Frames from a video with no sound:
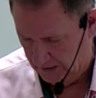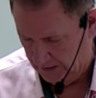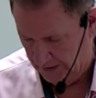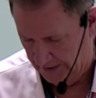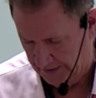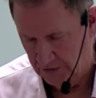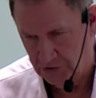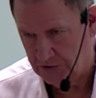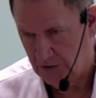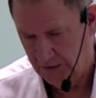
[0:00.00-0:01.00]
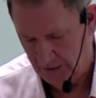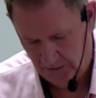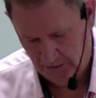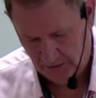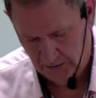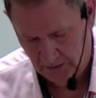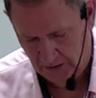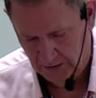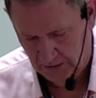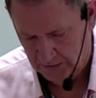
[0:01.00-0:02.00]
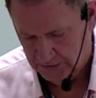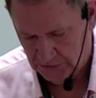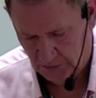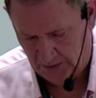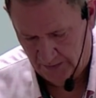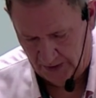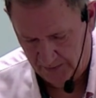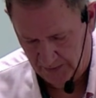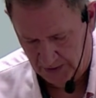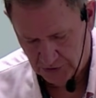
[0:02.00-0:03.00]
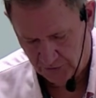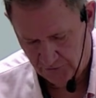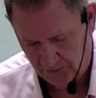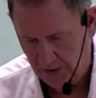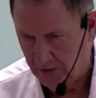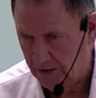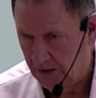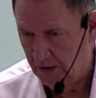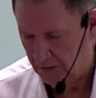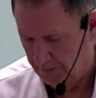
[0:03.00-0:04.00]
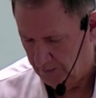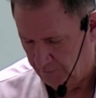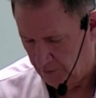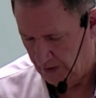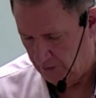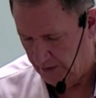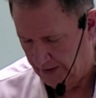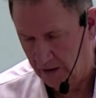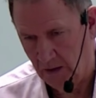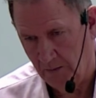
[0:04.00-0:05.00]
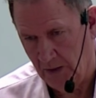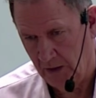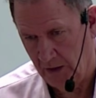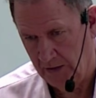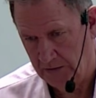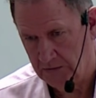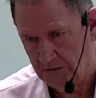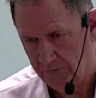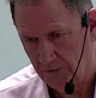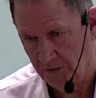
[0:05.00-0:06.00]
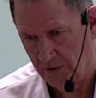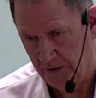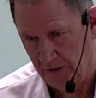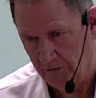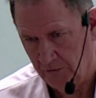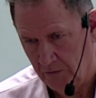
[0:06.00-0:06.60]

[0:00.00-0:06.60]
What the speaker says: And I can just cut it. So I measure from here to here when I cut my lines for the length.